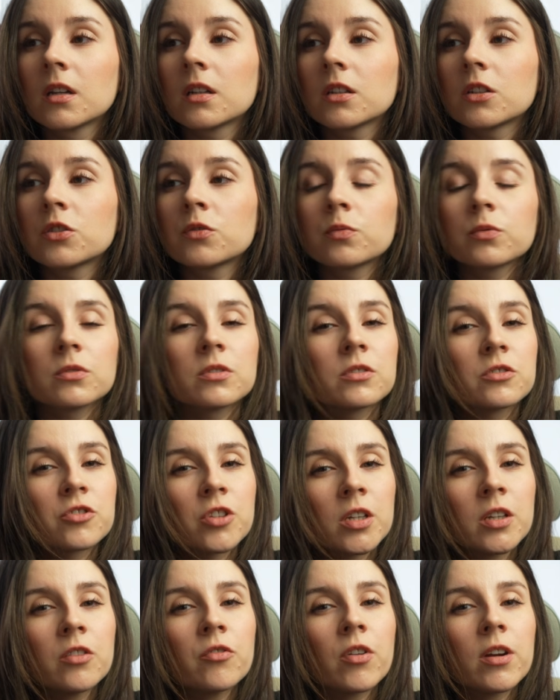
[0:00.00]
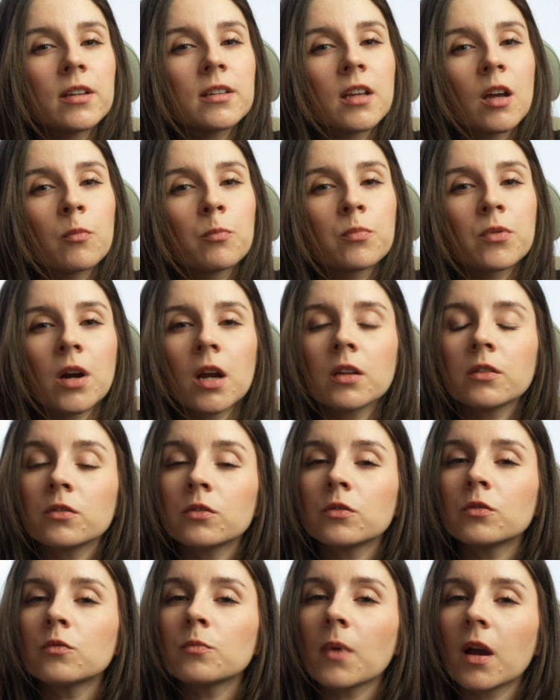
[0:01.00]
it would generate a brand
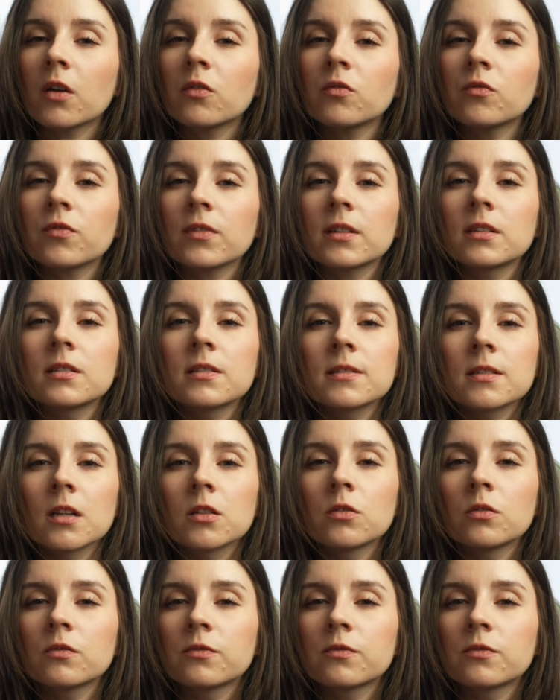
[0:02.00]
new mouth instead